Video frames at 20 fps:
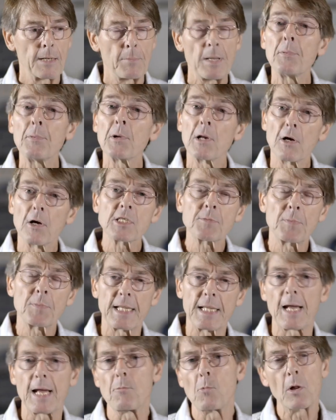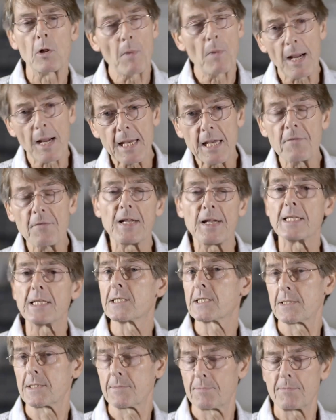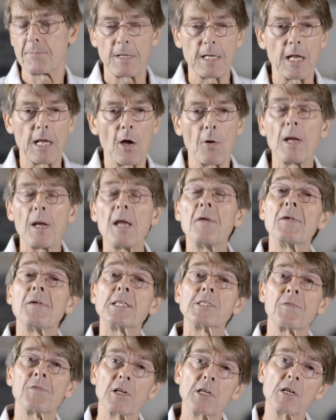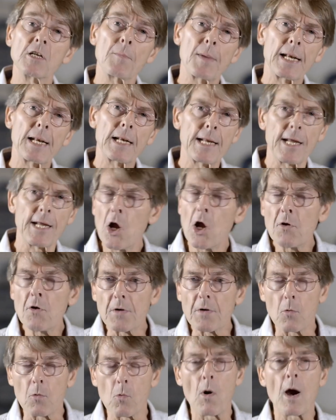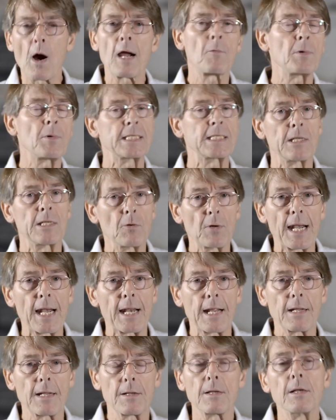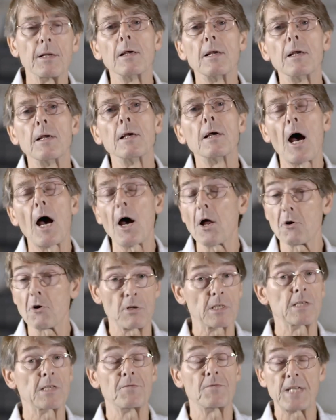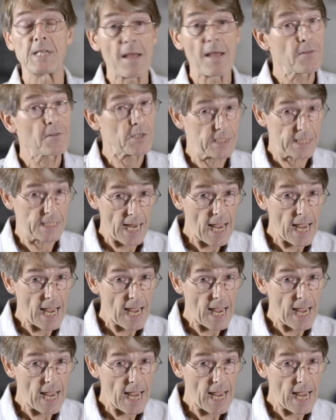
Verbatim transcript: People ask me then, well, Mike, if it's, you know, if it's fundamentally over, why are we still getting hundreds of deaths a